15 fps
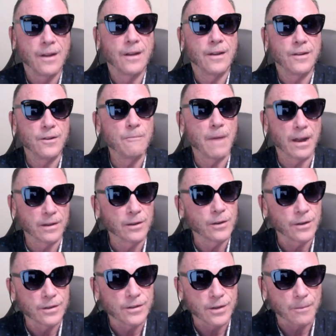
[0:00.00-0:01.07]
You might
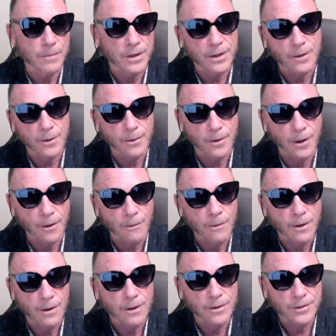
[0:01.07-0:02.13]
learn something you don't know,
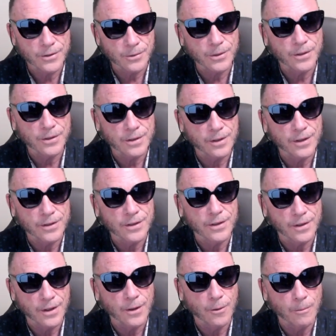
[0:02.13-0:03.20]
so just listen to
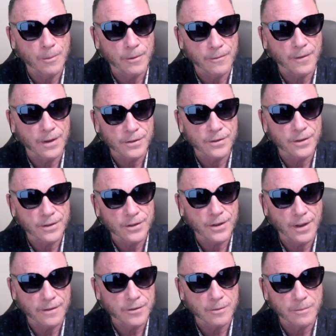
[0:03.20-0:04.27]
the old professor because I
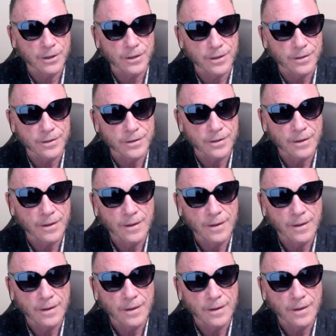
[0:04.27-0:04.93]
have some goods.